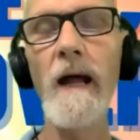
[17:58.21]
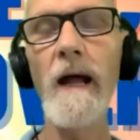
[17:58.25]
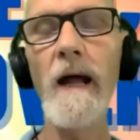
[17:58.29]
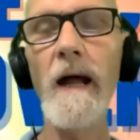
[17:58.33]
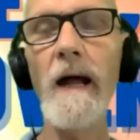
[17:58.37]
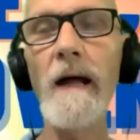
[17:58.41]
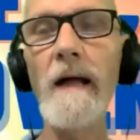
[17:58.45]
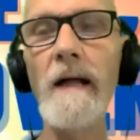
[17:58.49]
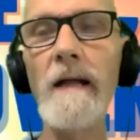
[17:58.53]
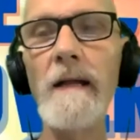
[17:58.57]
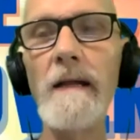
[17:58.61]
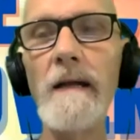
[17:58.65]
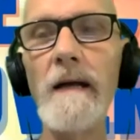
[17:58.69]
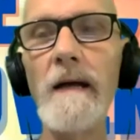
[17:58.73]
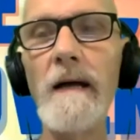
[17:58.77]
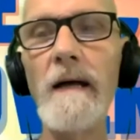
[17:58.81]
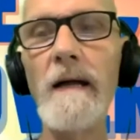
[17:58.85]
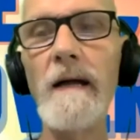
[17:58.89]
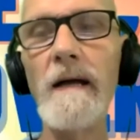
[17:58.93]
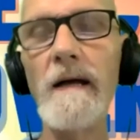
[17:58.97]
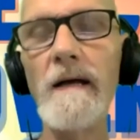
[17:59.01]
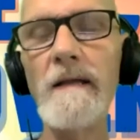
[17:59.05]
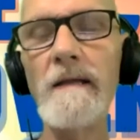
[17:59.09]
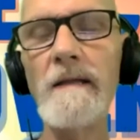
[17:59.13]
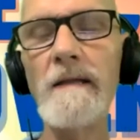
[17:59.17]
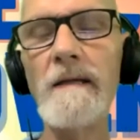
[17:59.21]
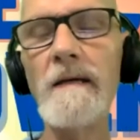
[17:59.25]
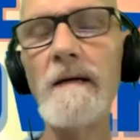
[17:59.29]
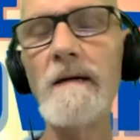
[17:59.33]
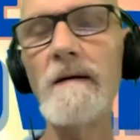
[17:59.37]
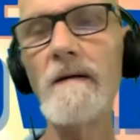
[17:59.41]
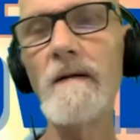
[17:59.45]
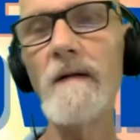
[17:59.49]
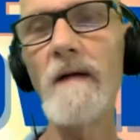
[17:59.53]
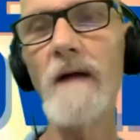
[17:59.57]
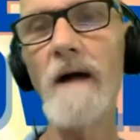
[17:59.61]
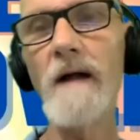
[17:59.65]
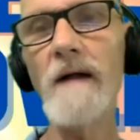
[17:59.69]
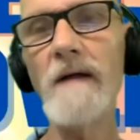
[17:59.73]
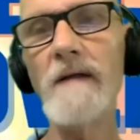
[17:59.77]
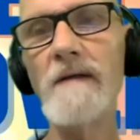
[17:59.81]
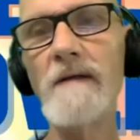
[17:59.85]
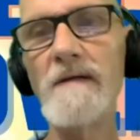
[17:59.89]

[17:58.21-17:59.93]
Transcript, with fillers: And I think a lot of the